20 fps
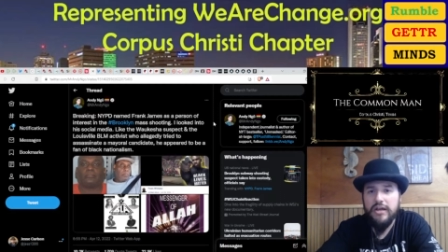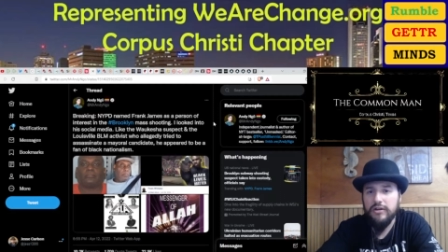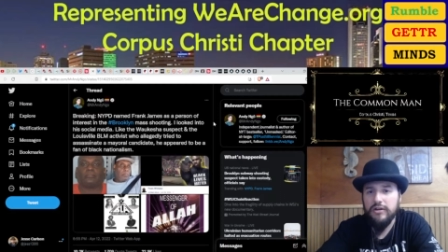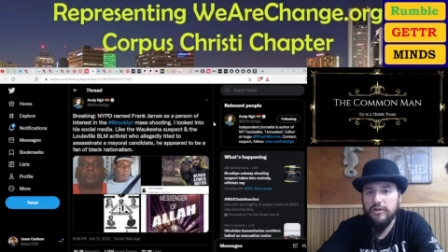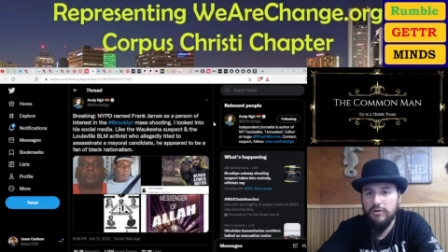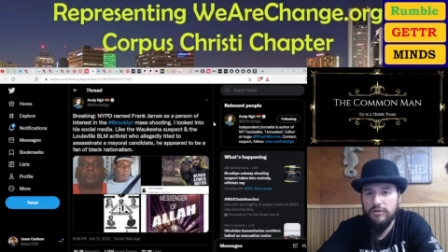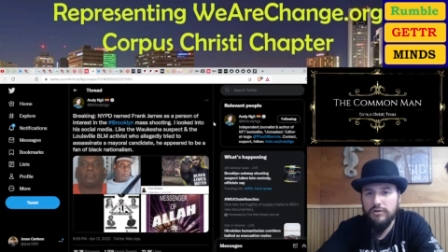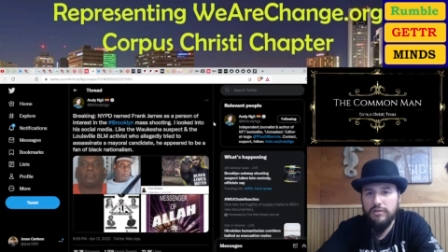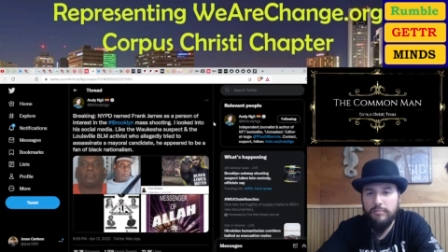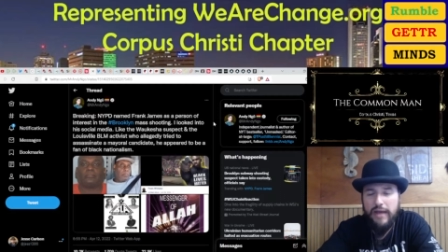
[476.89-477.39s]

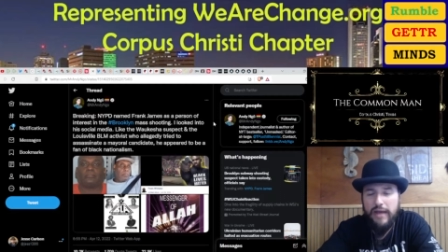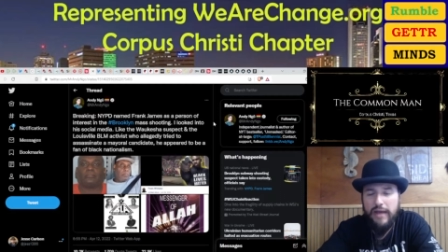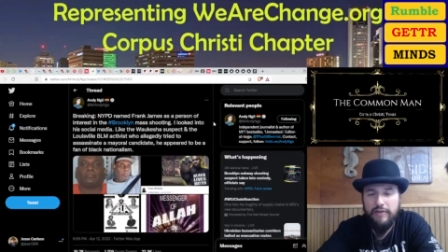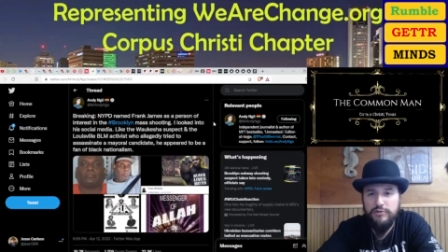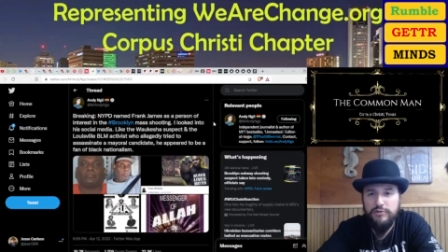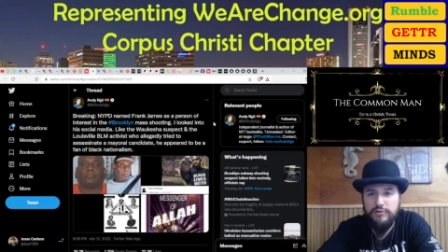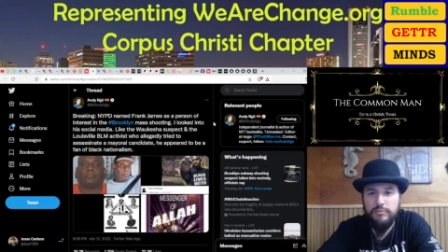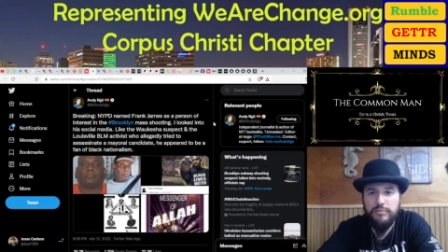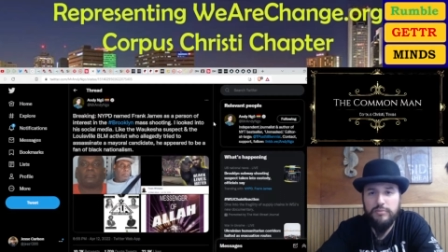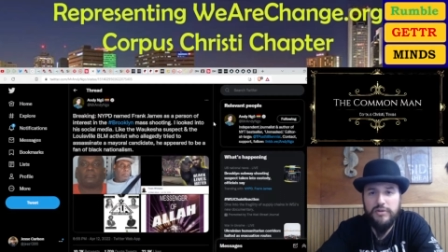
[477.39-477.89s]
go to the
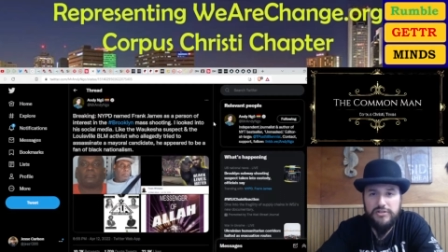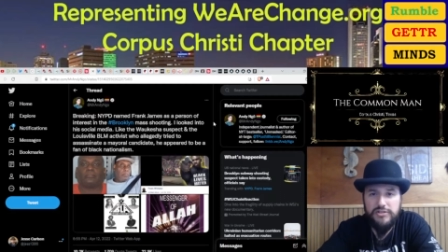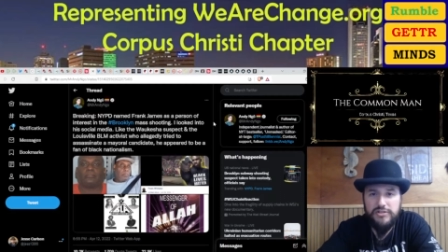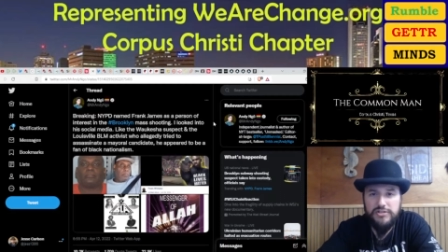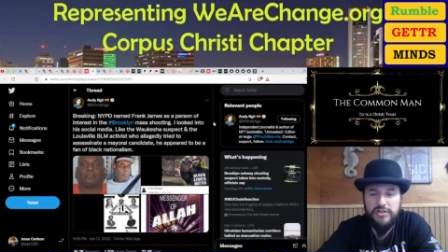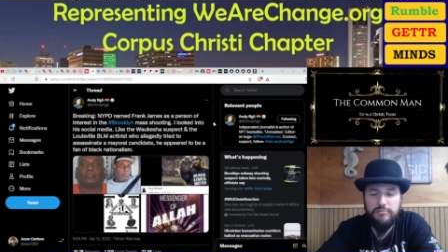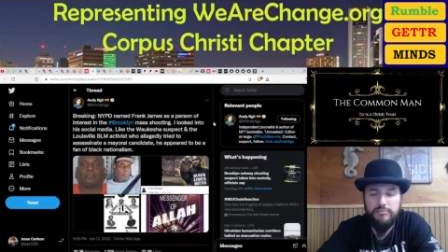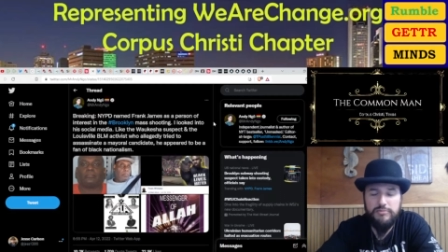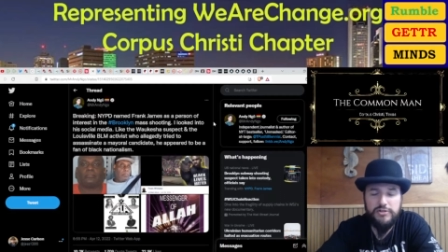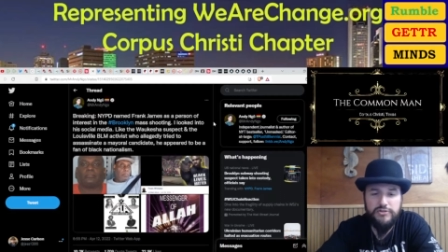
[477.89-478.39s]
bathroom, get you
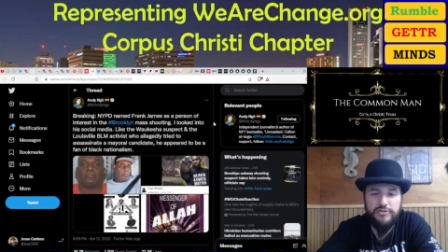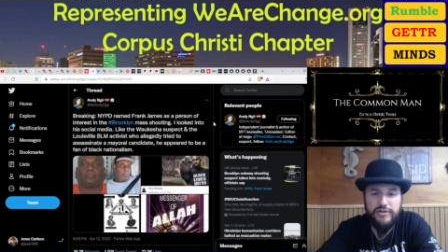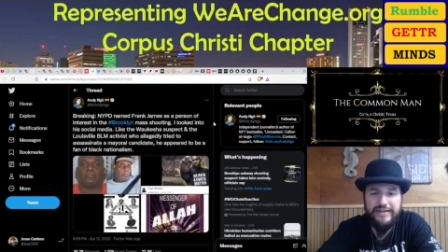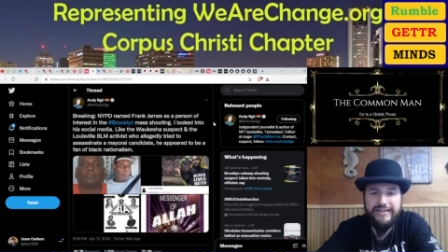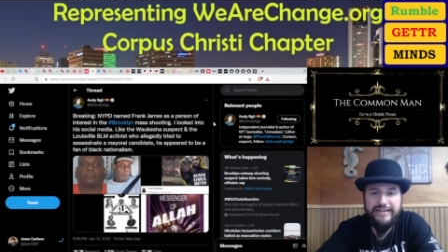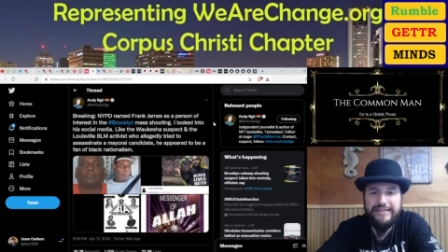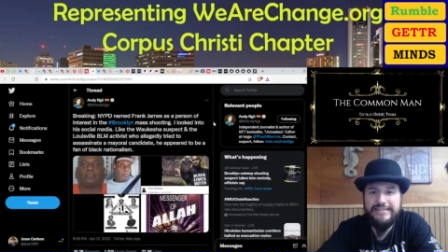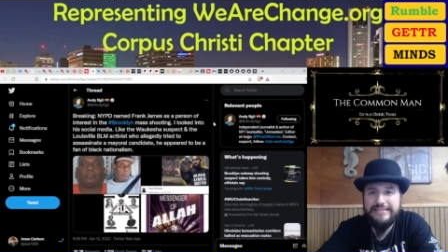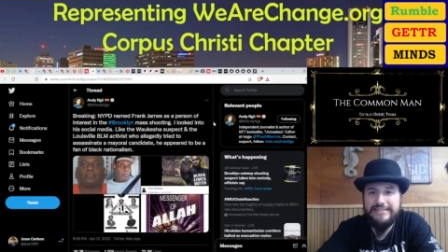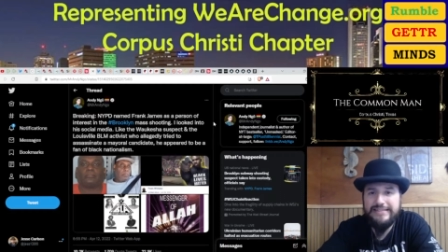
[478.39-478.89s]
something to
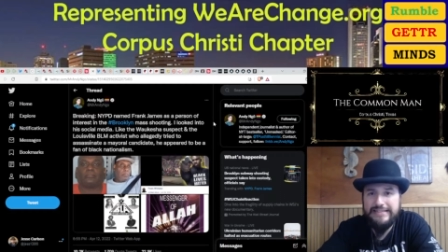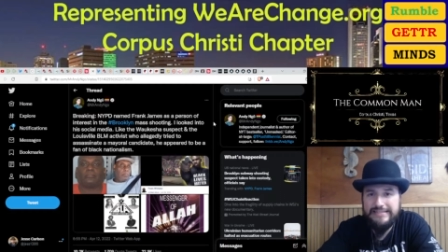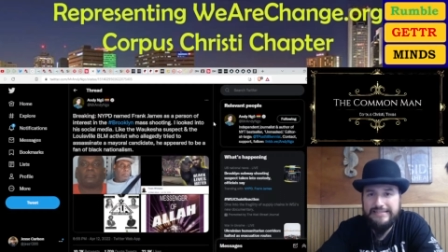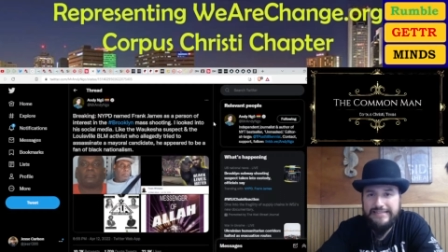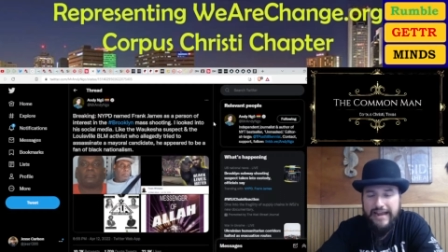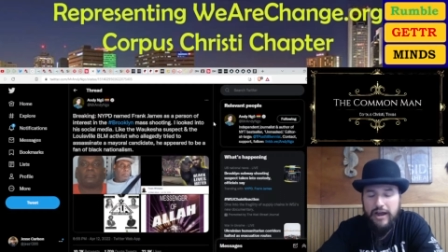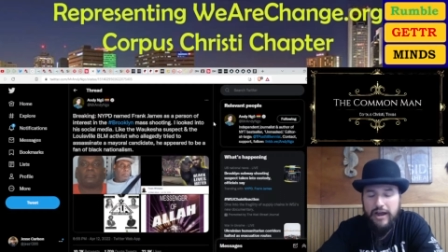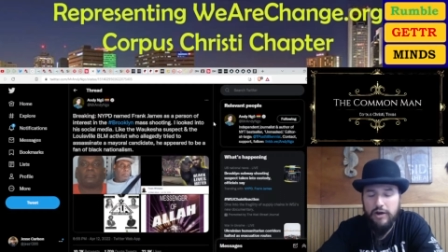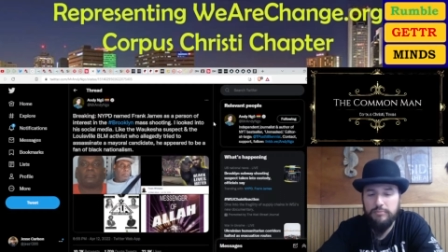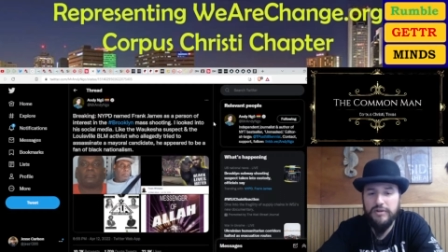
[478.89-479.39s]
drink, and sit
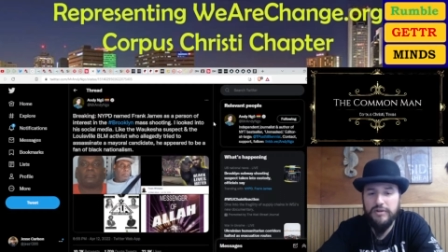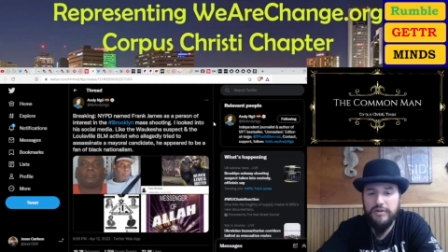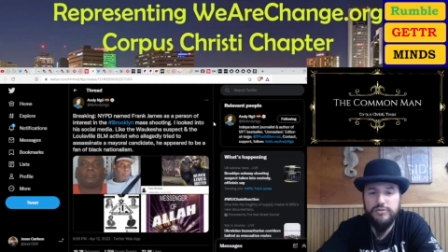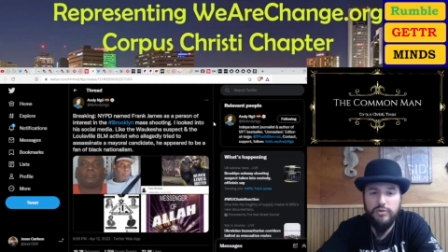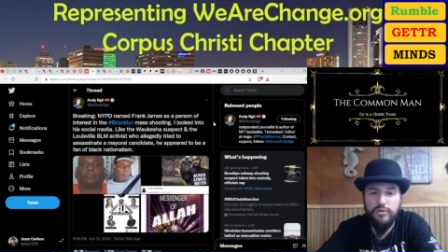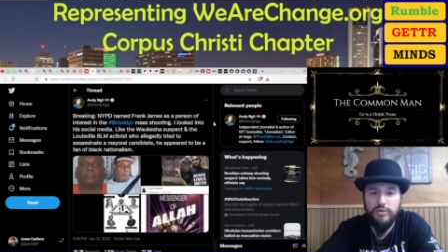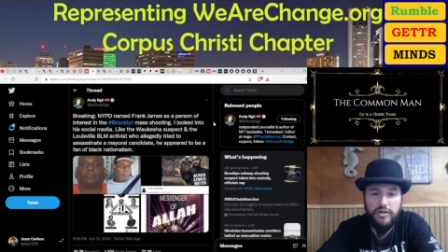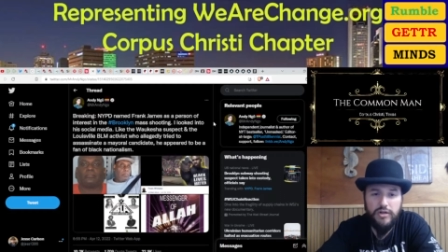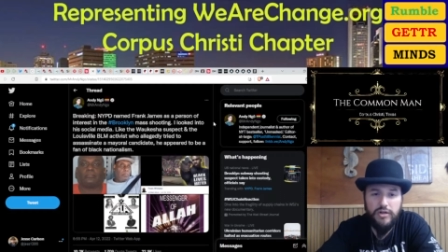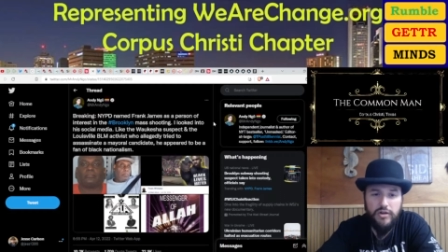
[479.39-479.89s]
down because
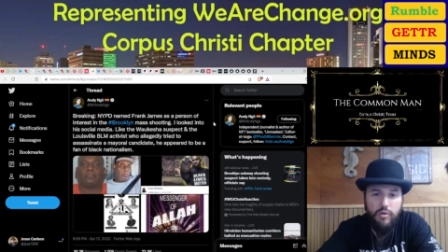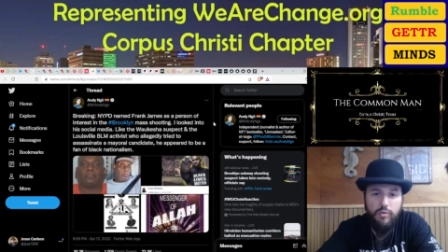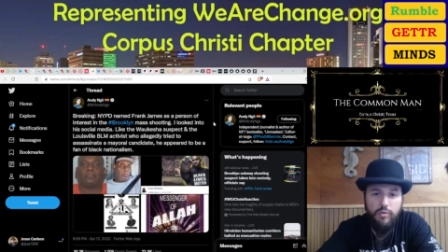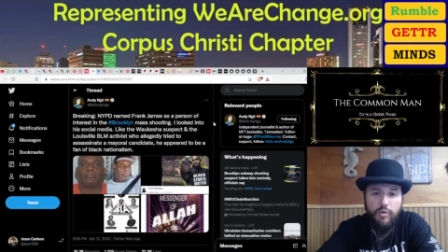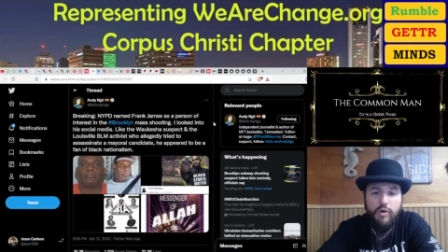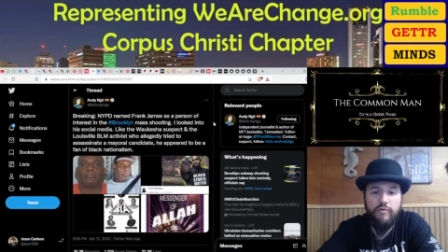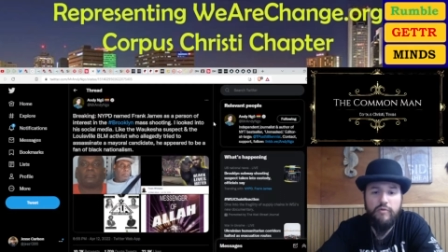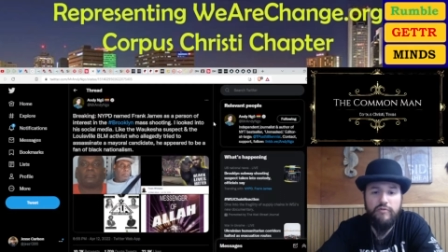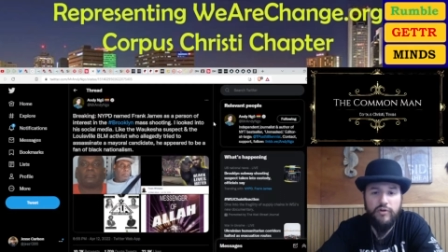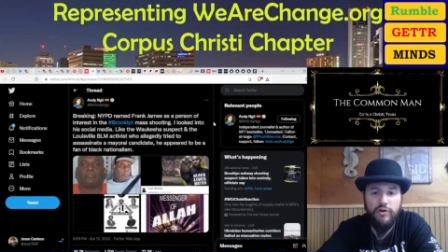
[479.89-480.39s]
we're going to go
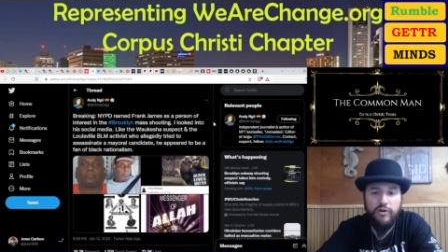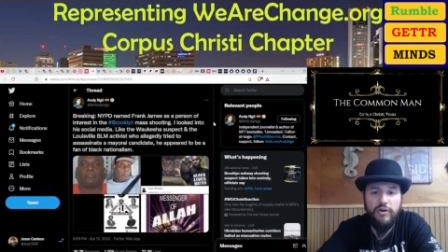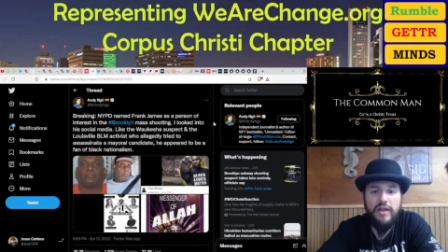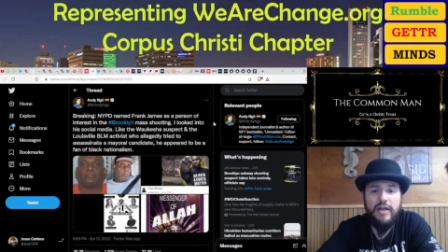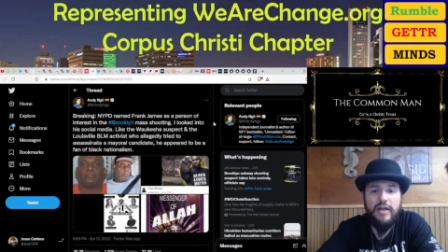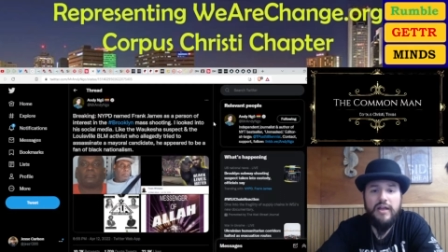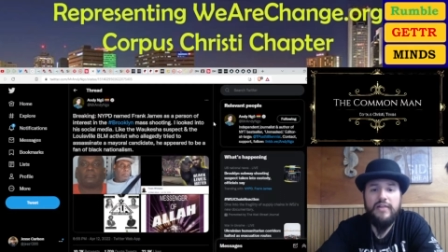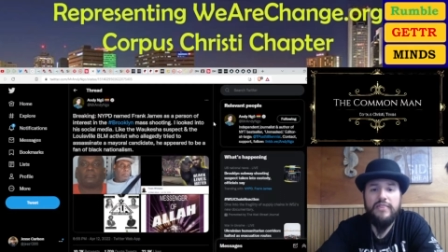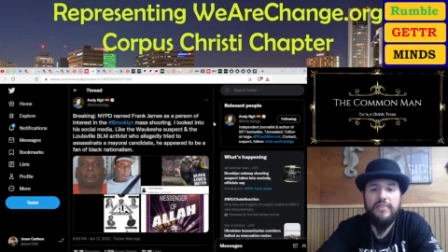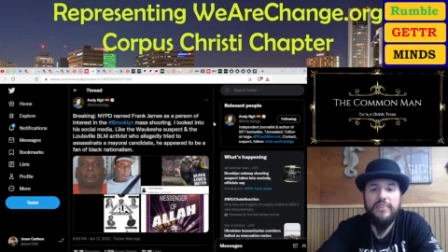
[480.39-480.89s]
over
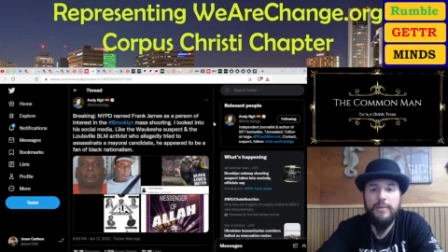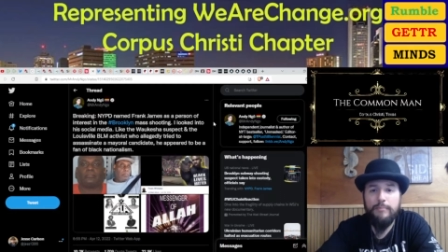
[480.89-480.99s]
the